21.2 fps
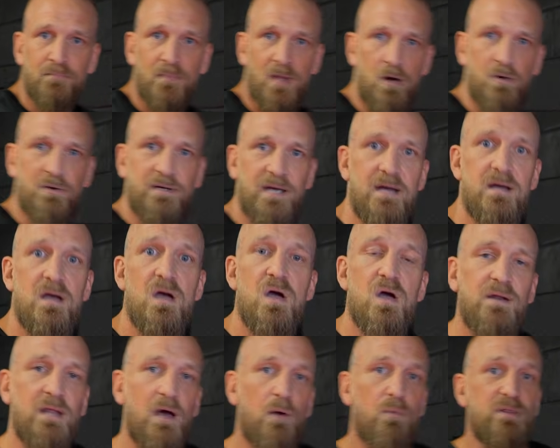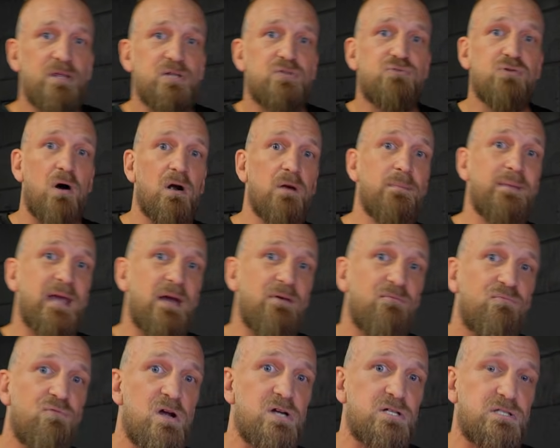Okay, now with the drill, I'm going to be
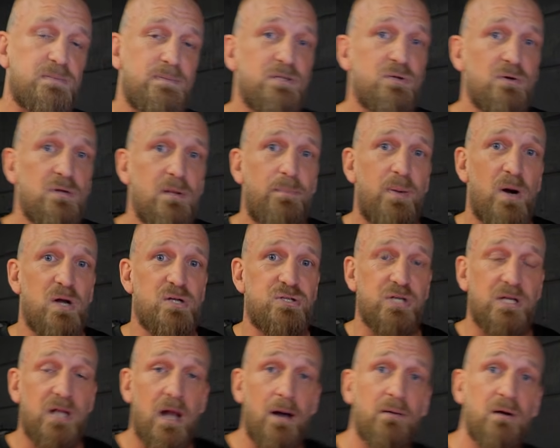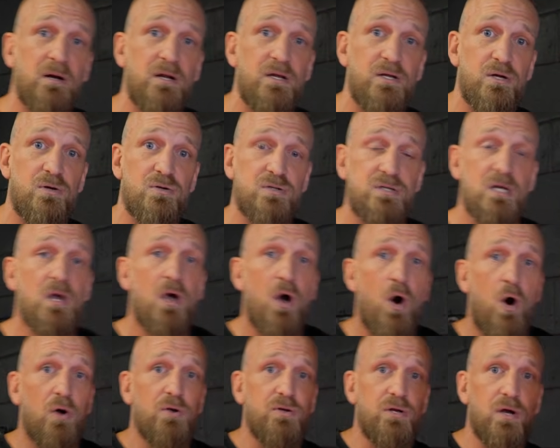getting Rich to be doing the punching. I'm going to use
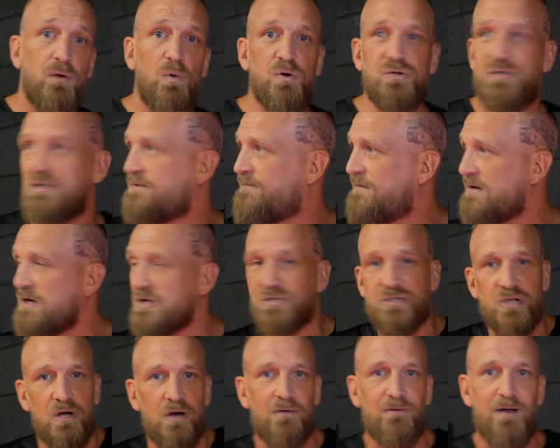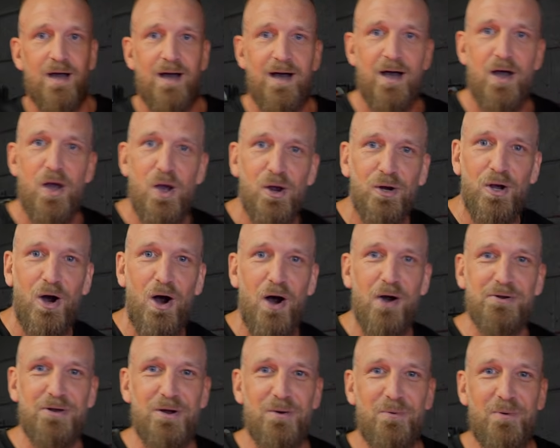Anya, once she's finished her
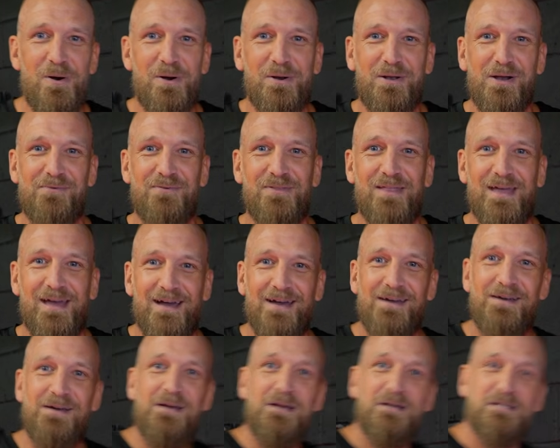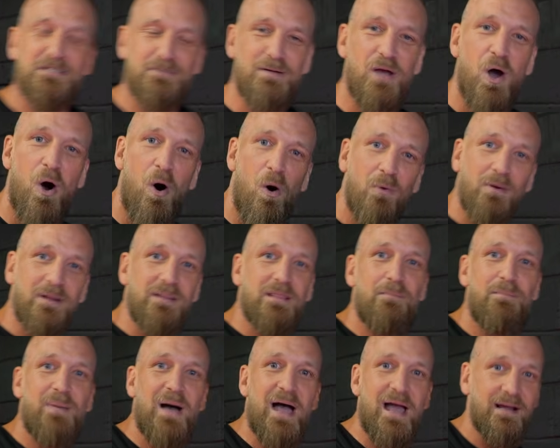cardio work over there, to be holding the
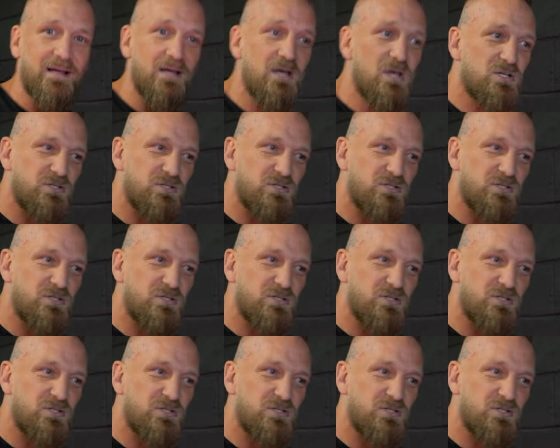bag.